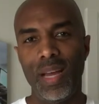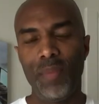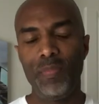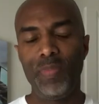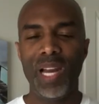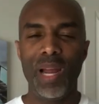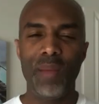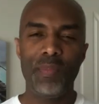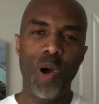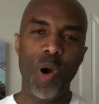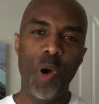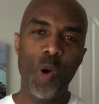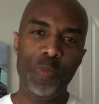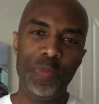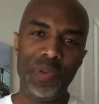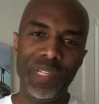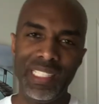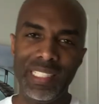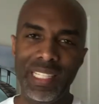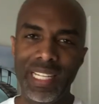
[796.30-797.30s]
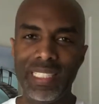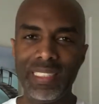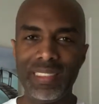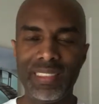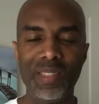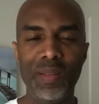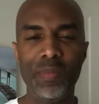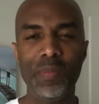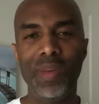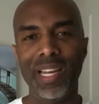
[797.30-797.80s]
but I'm hoping that
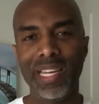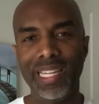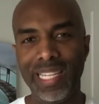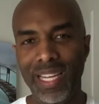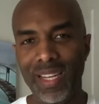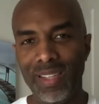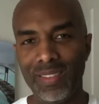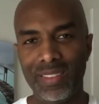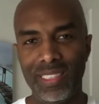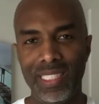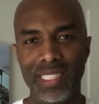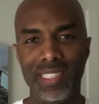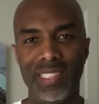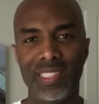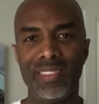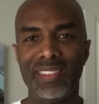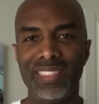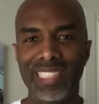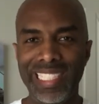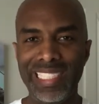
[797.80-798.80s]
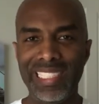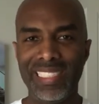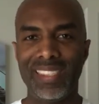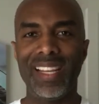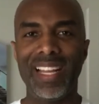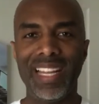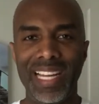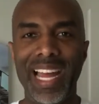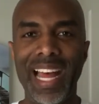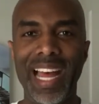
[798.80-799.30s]
somebody out there thinks
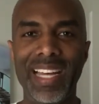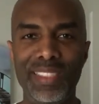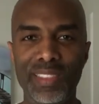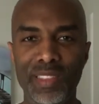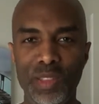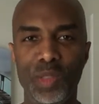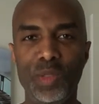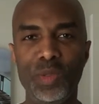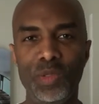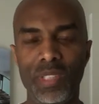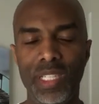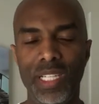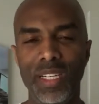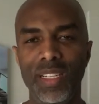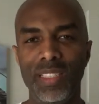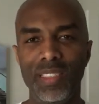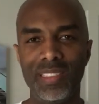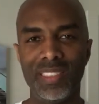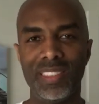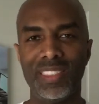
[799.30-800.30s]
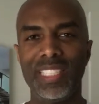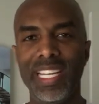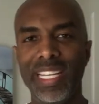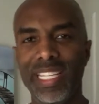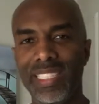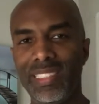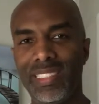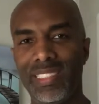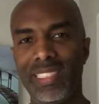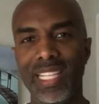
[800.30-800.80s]
like I do and
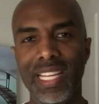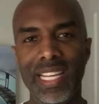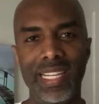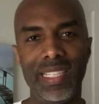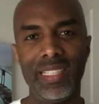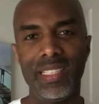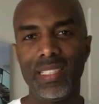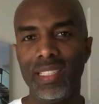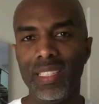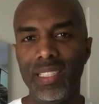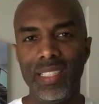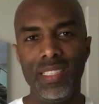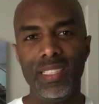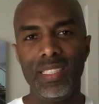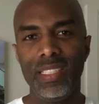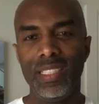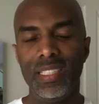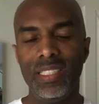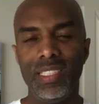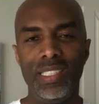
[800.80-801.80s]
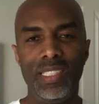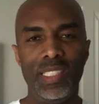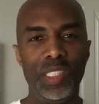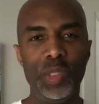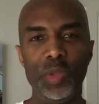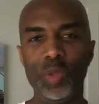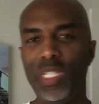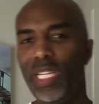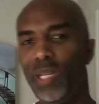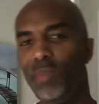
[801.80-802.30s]
understands that
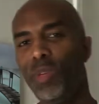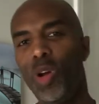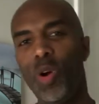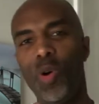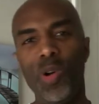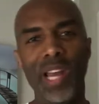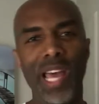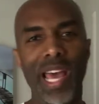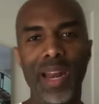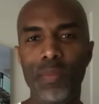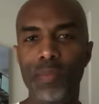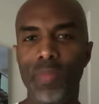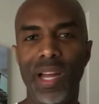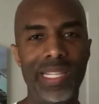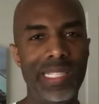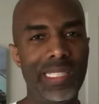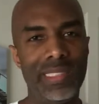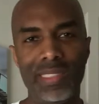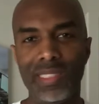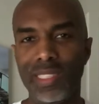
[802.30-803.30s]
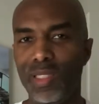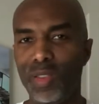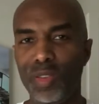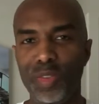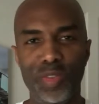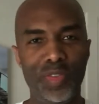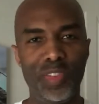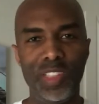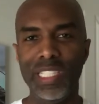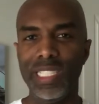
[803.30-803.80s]
you keep going at it by
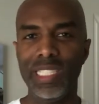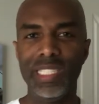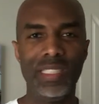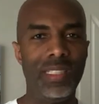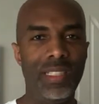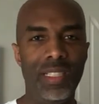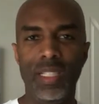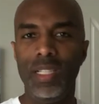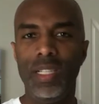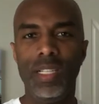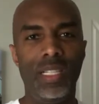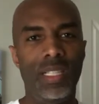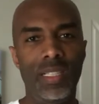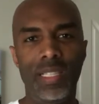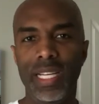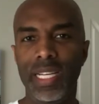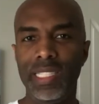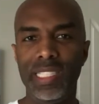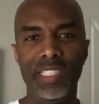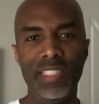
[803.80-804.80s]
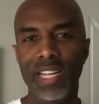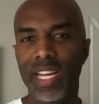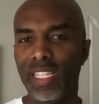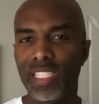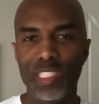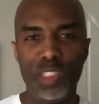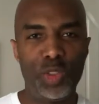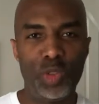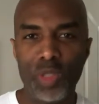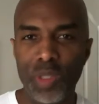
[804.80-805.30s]
yourself, thinking that you're not
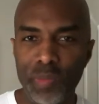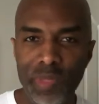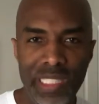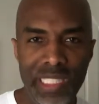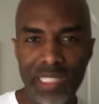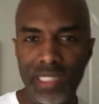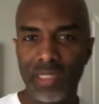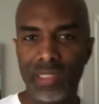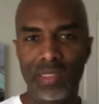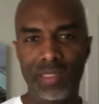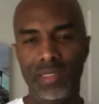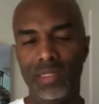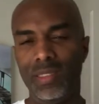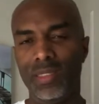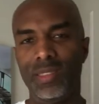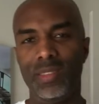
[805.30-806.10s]
contributing